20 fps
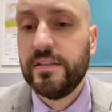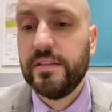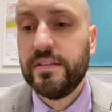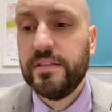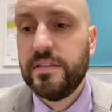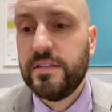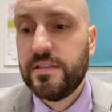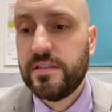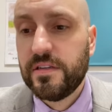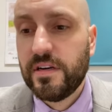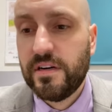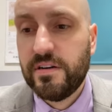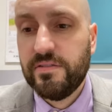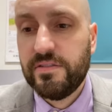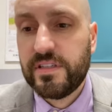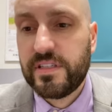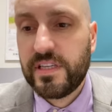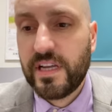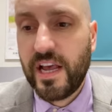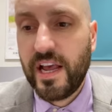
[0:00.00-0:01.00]
Start of a
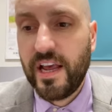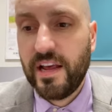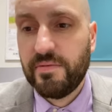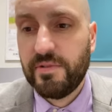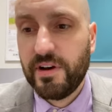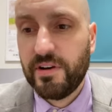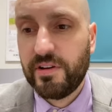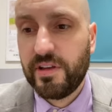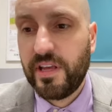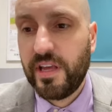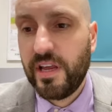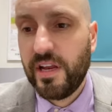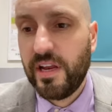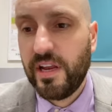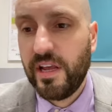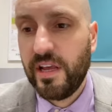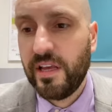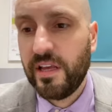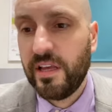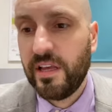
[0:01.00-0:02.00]
saying about
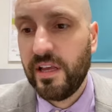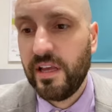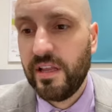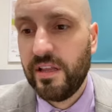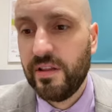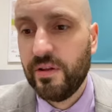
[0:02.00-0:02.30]
getting in the